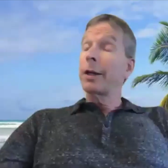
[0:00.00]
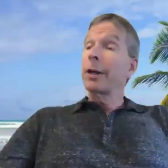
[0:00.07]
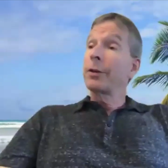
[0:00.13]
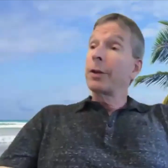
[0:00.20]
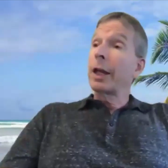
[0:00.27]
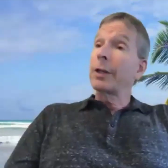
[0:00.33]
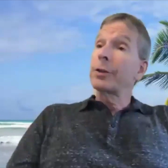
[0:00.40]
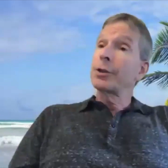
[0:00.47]

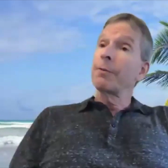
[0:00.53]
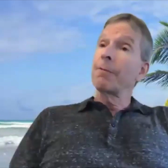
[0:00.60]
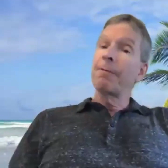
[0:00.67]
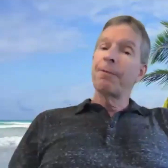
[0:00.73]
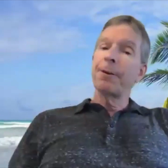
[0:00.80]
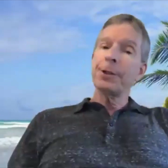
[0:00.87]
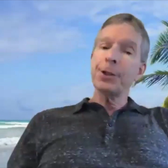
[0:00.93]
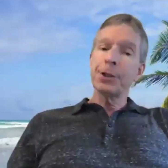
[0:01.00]
some
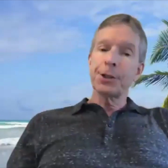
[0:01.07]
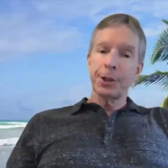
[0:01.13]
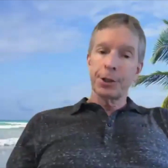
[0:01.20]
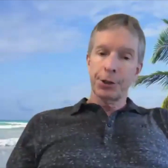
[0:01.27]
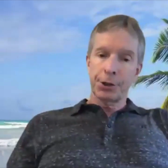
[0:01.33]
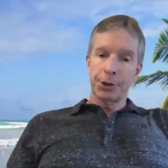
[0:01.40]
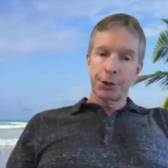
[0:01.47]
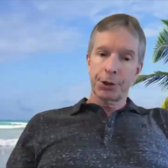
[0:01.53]

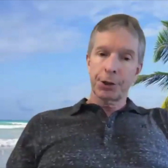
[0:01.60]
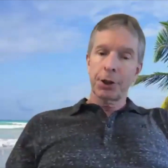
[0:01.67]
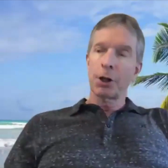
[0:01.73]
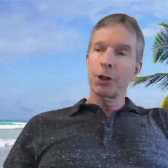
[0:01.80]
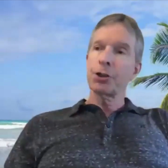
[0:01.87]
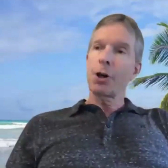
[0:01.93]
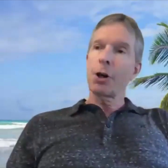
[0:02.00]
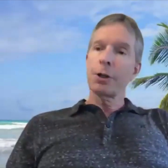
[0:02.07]
physicists are
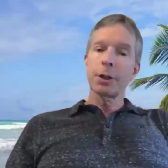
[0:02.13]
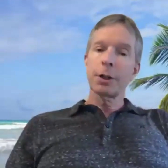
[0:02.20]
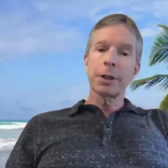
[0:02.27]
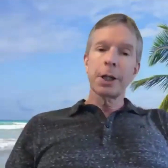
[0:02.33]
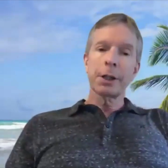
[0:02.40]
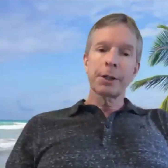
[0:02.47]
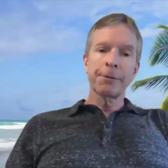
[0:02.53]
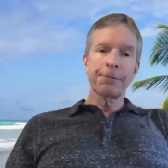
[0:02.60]
starting to
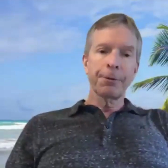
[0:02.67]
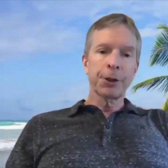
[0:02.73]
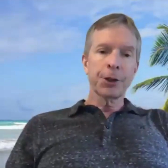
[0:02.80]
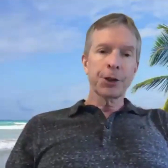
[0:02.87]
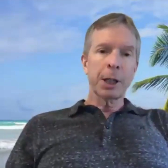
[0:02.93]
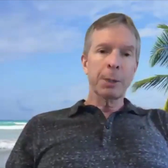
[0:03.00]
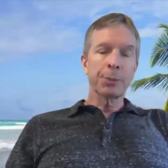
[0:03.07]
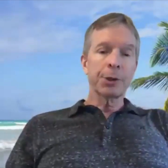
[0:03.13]
take the first
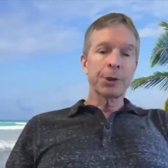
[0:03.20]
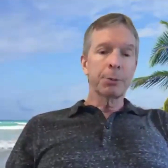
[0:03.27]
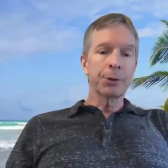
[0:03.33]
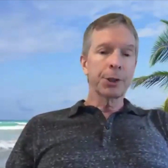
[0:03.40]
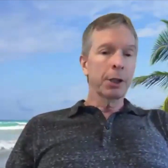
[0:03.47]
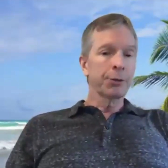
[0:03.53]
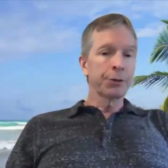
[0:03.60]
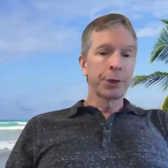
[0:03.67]
steps
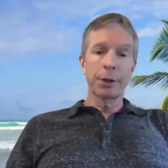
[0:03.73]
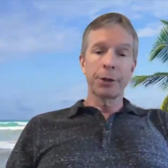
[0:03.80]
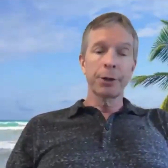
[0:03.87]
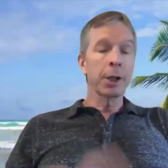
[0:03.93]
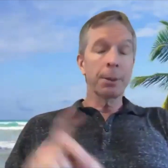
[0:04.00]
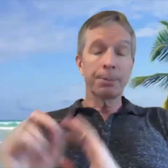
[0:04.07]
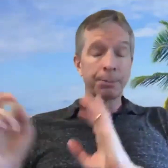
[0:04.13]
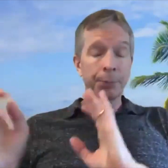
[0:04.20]
themselves. Now
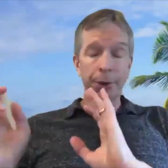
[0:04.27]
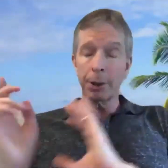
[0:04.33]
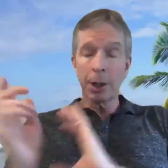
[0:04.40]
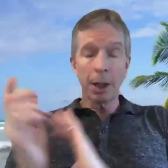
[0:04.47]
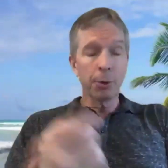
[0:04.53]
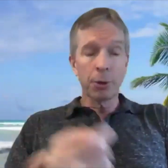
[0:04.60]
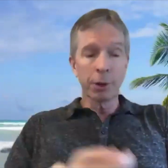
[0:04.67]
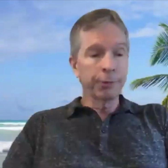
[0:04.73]
they're not
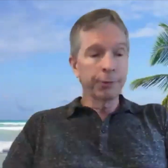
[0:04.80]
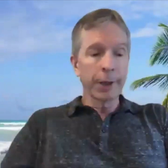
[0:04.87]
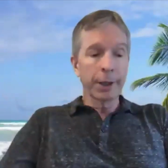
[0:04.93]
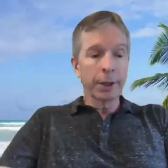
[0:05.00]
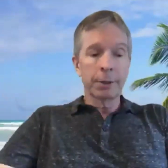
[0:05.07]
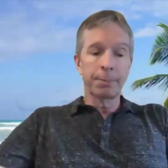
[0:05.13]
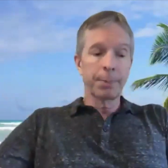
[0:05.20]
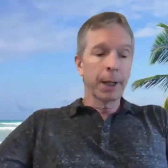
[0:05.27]

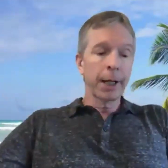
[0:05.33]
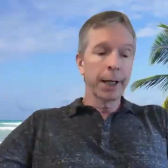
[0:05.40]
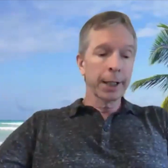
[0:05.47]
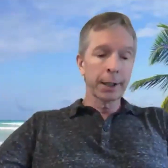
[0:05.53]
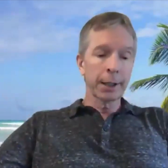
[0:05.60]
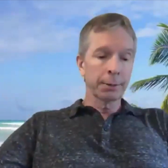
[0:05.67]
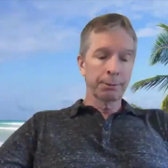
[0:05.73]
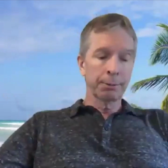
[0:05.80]
motivated
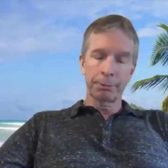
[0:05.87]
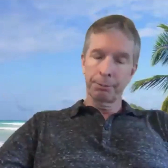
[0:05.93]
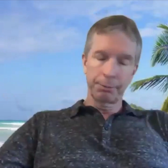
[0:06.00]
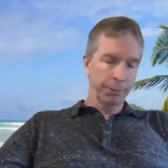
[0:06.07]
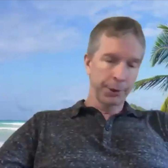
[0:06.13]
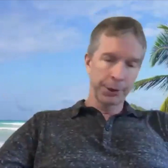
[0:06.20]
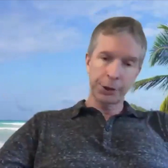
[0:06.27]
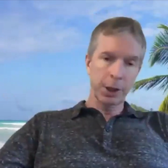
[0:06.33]
by
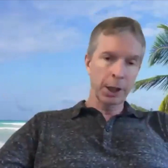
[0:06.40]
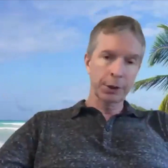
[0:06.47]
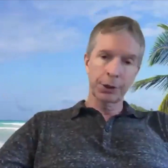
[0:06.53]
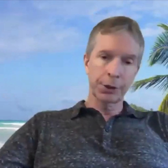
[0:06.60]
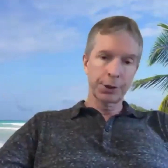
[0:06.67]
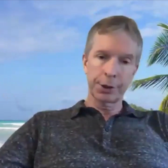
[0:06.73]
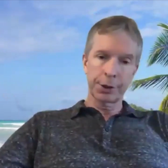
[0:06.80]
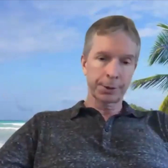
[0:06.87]
this
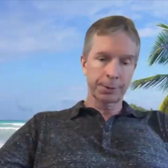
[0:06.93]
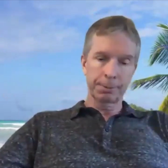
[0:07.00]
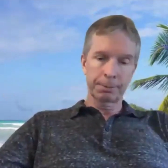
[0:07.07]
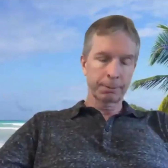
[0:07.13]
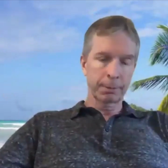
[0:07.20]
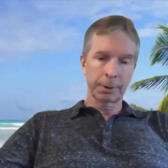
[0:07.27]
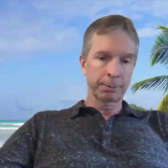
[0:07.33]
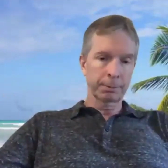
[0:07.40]
consciousness
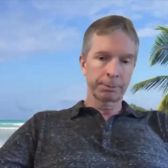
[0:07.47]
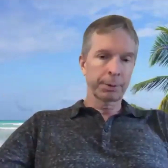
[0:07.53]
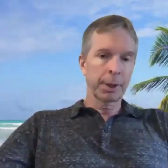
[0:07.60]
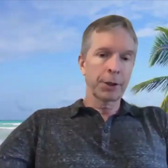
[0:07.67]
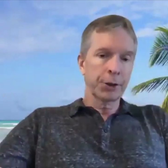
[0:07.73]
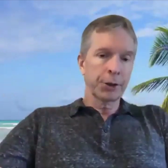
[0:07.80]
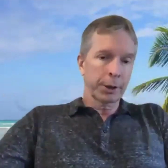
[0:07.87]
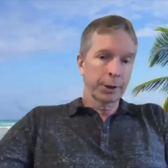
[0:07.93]

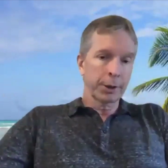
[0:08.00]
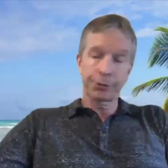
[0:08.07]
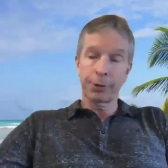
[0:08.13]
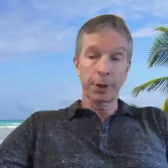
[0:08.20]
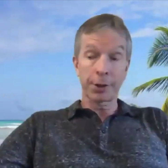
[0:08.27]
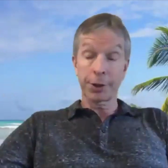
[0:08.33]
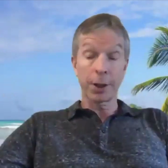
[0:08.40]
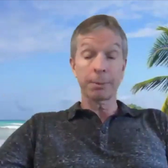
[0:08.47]
project, as far
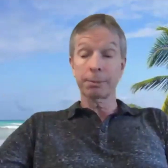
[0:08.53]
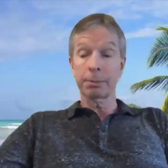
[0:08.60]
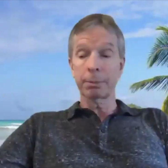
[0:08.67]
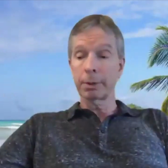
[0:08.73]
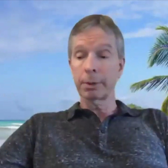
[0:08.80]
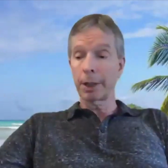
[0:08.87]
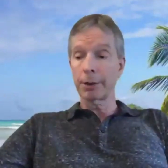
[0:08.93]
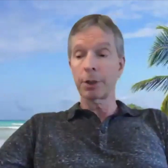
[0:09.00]
as
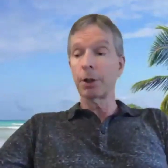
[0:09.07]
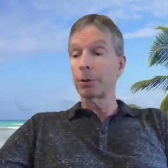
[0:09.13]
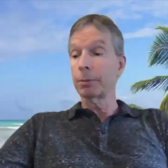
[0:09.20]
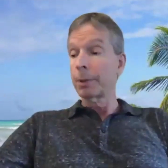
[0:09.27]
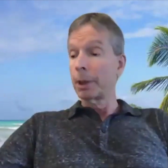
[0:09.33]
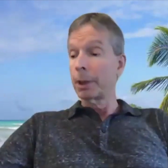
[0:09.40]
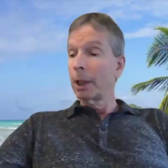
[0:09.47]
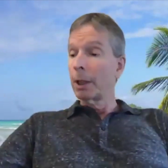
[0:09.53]
I know,
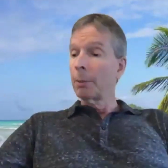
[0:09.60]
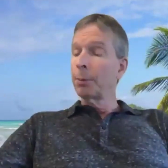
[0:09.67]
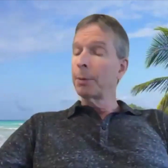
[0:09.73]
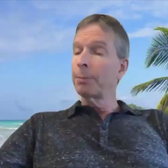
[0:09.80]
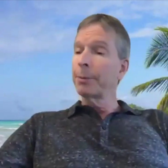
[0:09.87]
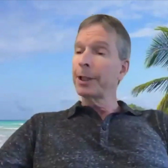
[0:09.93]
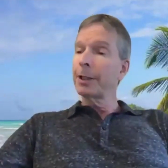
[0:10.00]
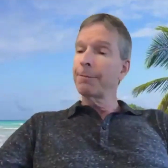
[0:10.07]
but
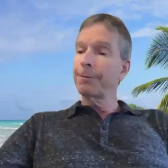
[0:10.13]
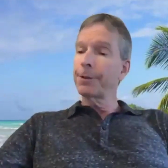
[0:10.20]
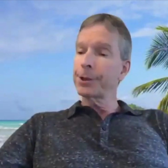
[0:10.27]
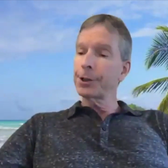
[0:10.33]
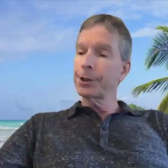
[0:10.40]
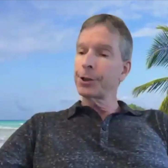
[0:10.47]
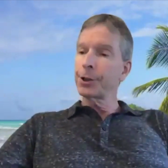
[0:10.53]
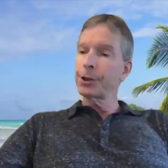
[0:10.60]
many
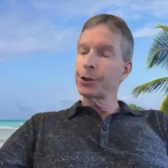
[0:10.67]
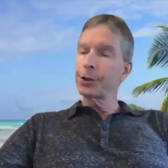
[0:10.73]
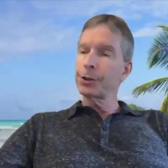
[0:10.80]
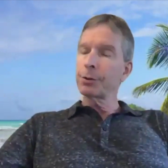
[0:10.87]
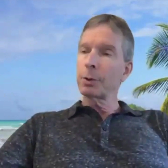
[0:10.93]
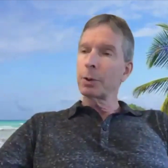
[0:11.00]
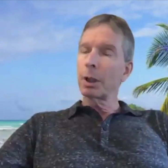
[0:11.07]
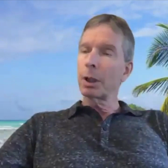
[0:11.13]
physicists
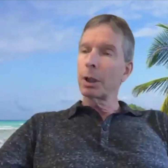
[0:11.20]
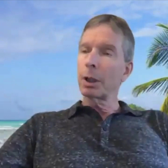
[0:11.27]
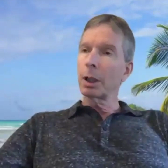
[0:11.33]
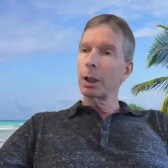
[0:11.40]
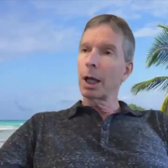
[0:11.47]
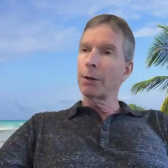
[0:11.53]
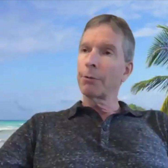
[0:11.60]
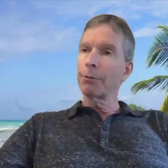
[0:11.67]

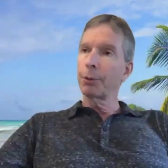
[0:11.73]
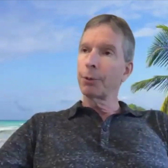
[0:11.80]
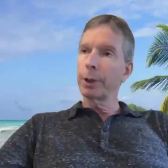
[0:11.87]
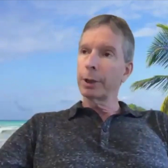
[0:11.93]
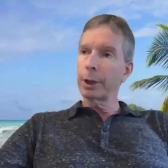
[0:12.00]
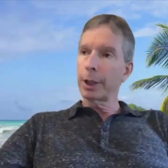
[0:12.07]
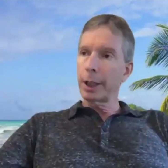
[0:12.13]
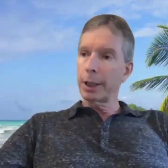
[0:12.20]
have
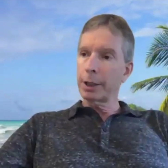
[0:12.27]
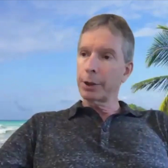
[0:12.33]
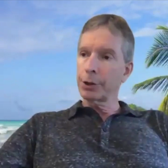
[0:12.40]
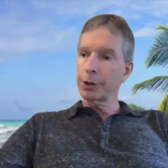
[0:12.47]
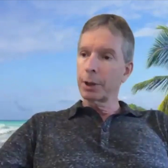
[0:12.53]
realized